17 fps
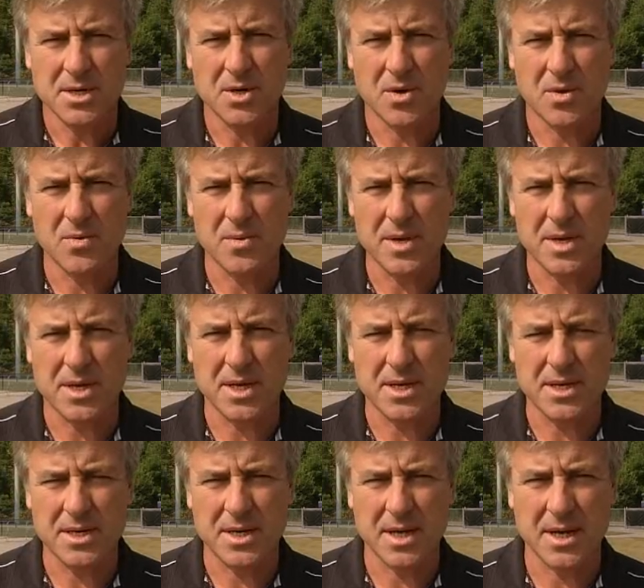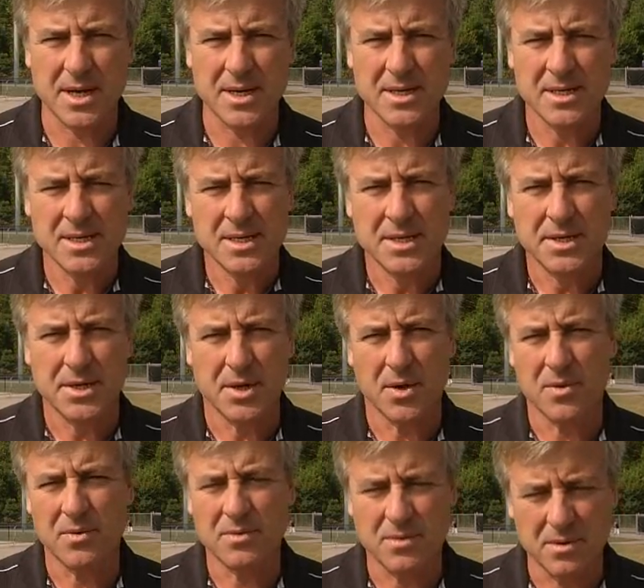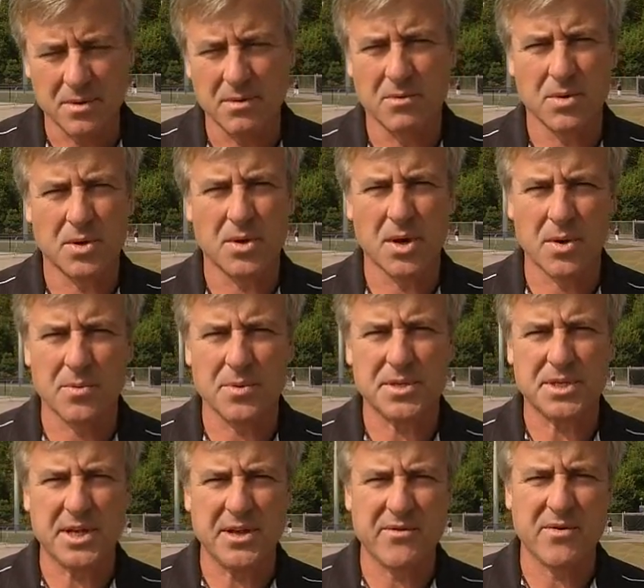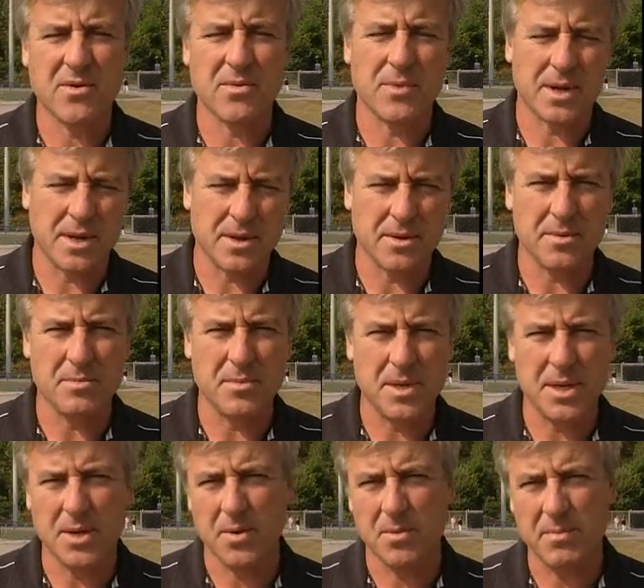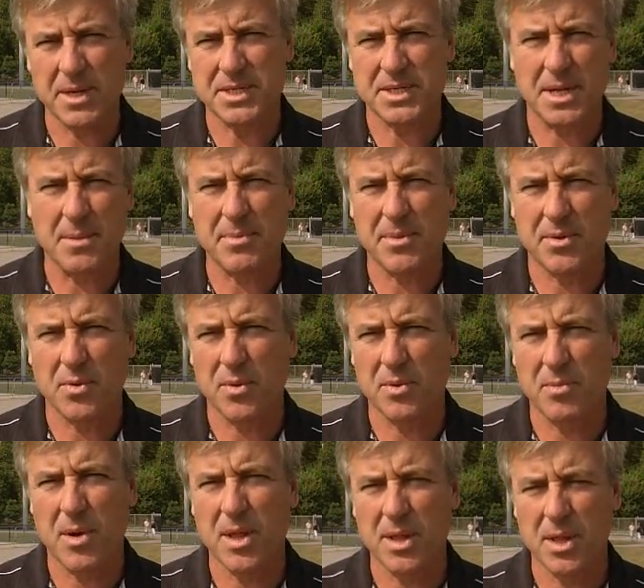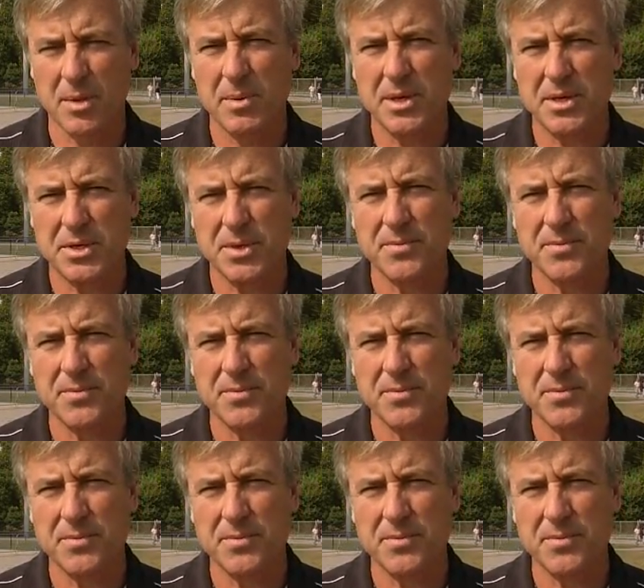you know we can uh, you know we're good at receiver. We can you know mix it up and throw the ball a little bit